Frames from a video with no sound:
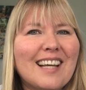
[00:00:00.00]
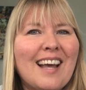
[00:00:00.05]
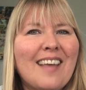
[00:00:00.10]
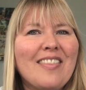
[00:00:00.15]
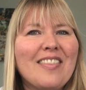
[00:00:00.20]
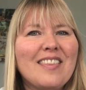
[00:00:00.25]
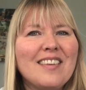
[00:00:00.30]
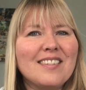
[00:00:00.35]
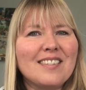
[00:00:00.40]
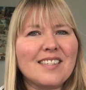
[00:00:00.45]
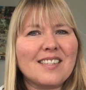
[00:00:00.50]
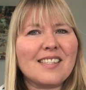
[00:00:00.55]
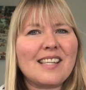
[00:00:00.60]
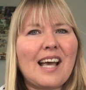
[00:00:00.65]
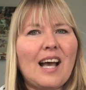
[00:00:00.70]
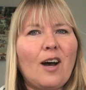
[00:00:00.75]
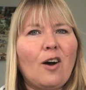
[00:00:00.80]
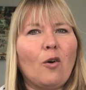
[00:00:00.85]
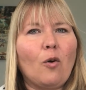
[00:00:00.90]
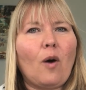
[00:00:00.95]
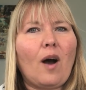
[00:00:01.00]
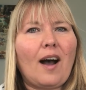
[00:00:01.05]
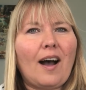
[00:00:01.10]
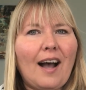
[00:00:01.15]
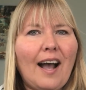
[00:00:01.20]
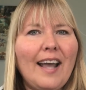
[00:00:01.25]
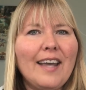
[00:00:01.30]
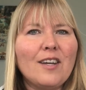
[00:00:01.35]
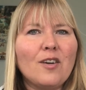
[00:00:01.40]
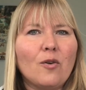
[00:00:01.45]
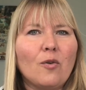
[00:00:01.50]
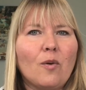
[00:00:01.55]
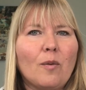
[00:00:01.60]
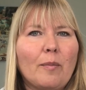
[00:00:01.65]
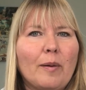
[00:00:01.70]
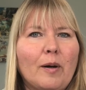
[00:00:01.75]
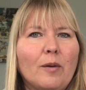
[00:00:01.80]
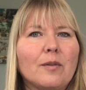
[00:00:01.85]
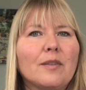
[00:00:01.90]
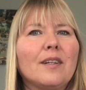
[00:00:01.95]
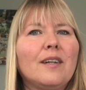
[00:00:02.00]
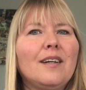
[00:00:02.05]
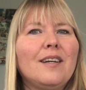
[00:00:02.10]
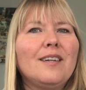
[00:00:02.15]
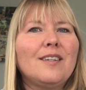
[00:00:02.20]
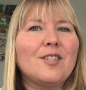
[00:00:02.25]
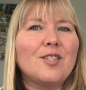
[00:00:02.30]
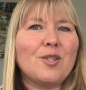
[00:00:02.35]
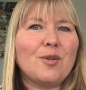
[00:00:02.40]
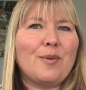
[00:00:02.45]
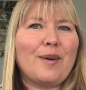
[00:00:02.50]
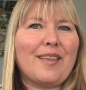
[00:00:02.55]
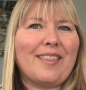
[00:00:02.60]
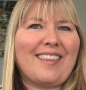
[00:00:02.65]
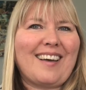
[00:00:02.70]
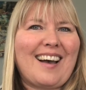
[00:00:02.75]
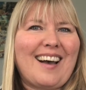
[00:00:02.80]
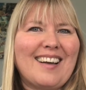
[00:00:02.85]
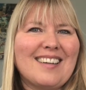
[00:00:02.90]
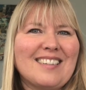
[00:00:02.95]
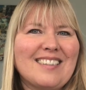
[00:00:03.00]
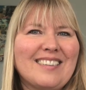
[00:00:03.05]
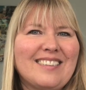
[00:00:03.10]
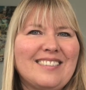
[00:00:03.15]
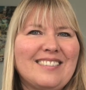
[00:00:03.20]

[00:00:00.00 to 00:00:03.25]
And this is how I go about doing that.